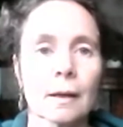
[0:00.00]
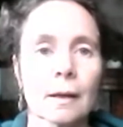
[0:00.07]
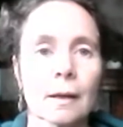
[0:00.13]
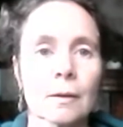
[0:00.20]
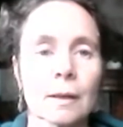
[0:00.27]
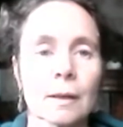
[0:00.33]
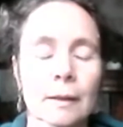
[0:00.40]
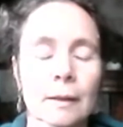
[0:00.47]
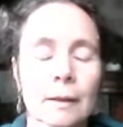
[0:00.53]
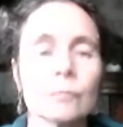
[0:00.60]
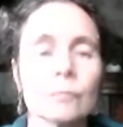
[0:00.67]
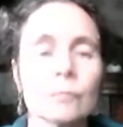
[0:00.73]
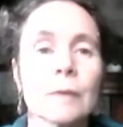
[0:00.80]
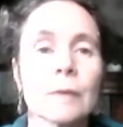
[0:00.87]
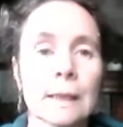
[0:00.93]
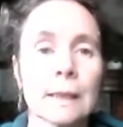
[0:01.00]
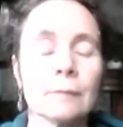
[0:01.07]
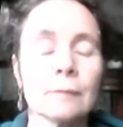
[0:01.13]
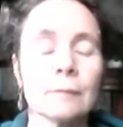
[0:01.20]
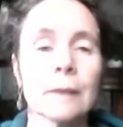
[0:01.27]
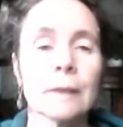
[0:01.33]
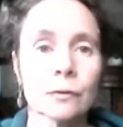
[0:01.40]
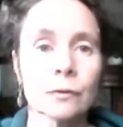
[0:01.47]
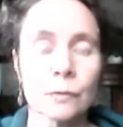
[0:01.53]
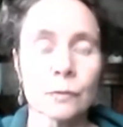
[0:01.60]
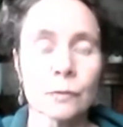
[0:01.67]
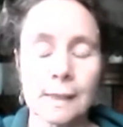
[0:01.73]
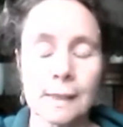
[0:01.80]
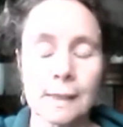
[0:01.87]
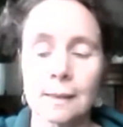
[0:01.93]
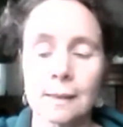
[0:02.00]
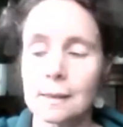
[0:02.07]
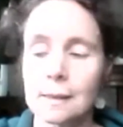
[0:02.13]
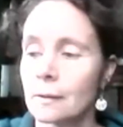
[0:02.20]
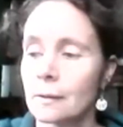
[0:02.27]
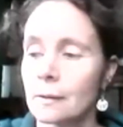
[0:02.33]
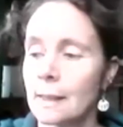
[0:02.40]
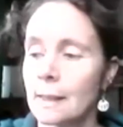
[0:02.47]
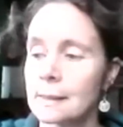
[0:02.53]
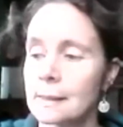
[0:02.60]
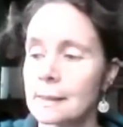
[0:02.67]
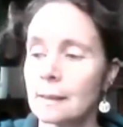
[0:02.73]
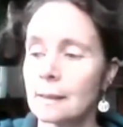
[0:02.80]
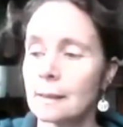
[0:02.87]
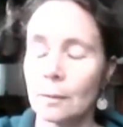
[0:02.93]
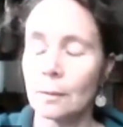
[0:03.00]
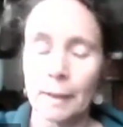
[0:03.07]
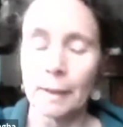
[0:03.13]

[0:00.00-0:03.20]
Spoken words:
like really reinforces. So that's a